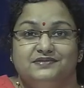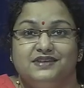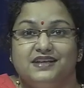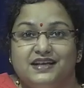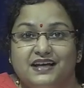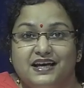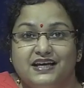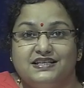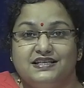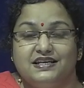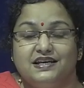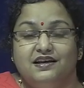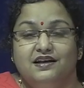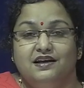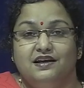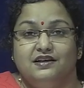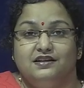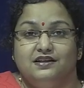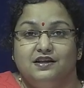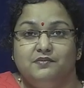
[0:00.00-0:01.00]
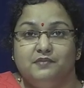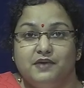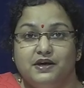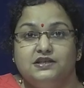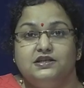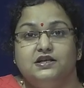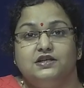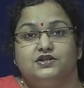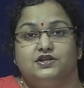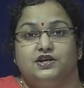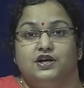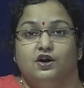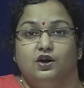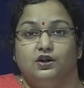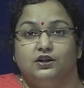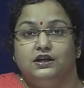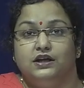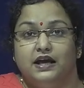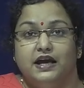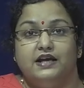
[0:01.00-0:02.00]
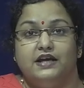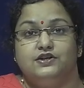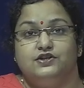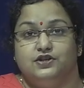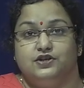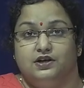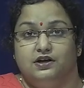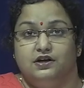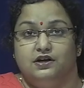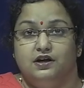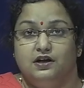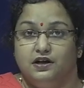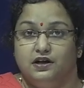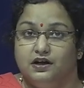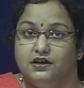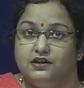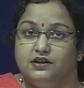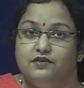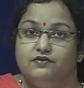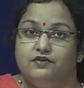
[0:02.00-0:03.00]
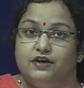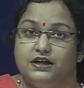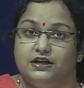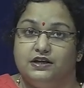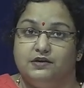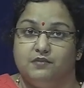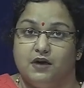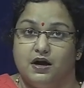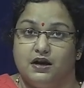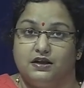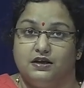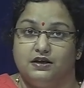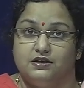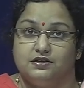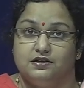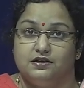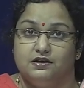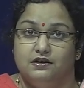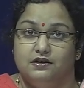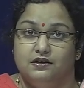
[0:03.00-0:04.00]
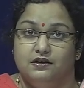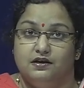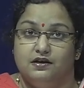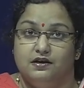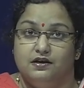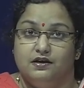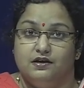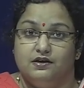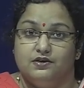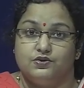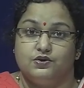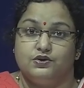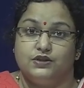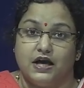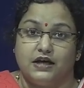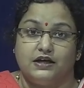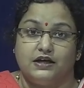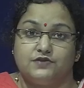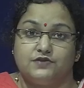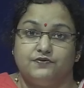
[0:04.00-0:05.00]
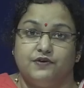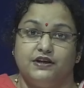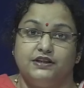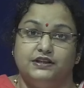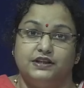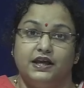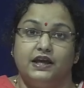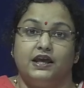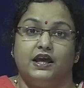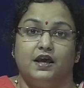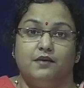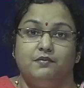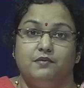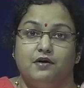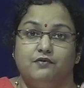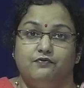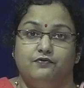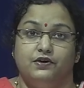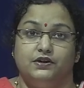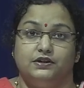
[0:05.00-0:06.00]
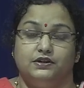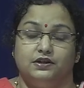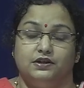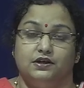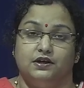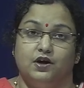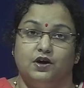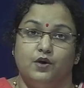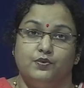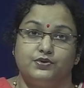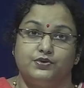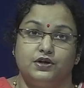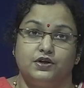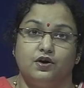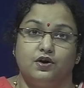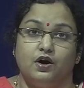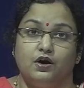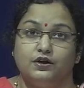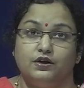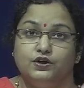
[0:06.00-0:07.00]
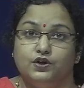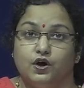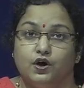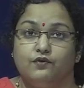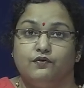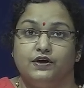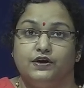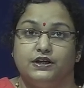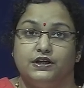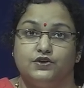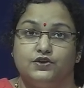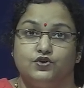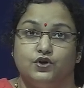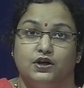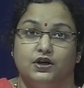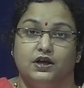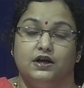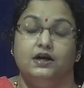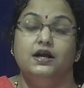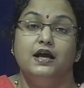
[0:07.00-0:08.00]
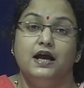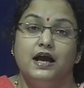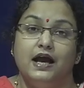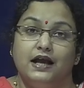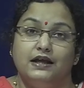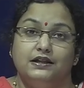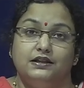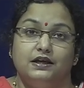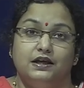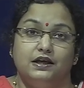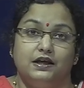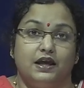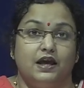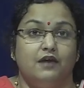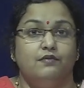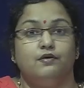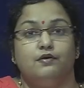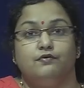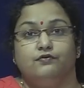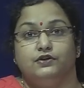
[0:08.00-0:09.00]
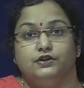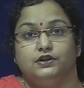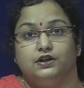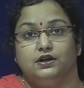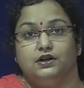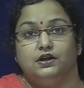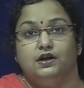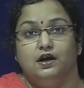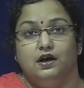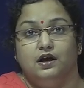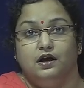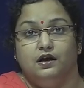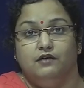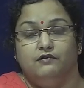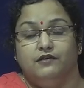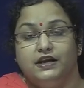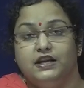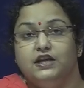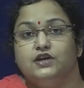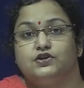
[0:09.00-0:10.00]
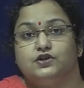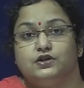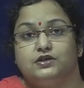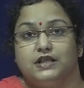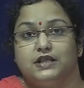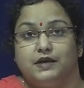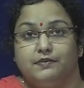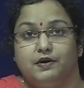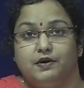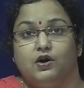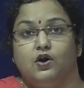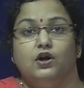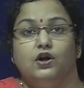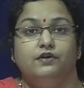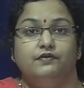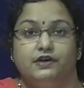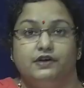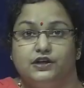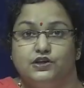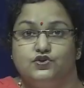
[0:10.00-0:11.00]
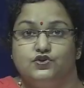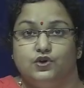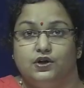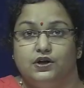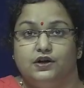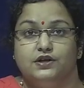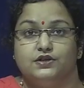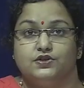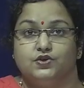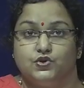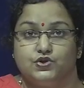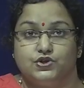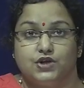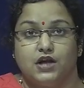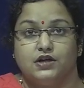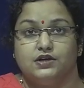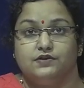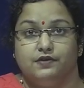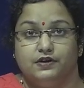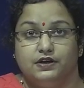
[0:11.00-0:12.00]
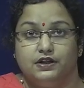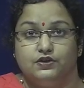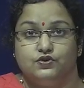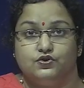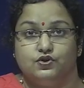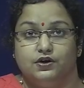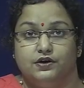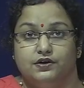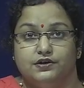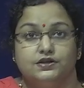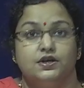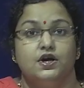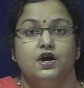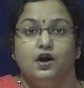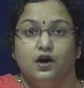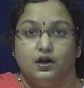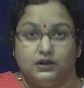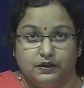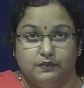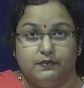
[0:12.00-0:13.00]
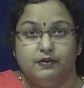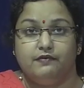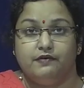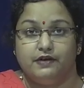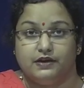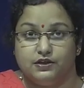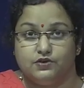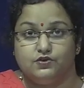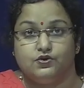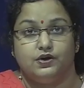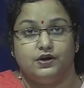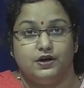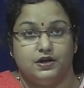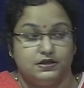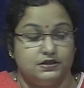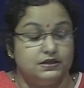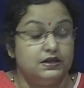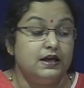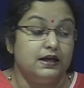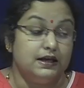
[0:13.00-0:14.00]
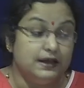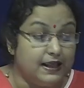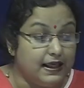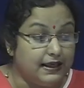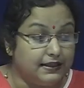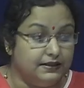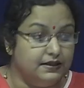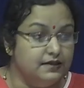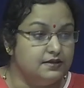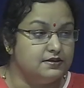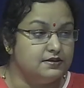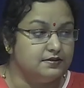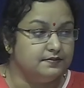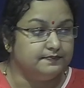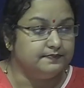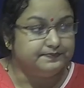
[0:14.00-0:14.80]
getting the major share or the lion's share in the wedding market. So, that why they came up with the option called your wedding jeweler, and they came up with variations like Bengali wedding jewelers, Gujarati wedding jewelers, Tamil wedding jewelers like this.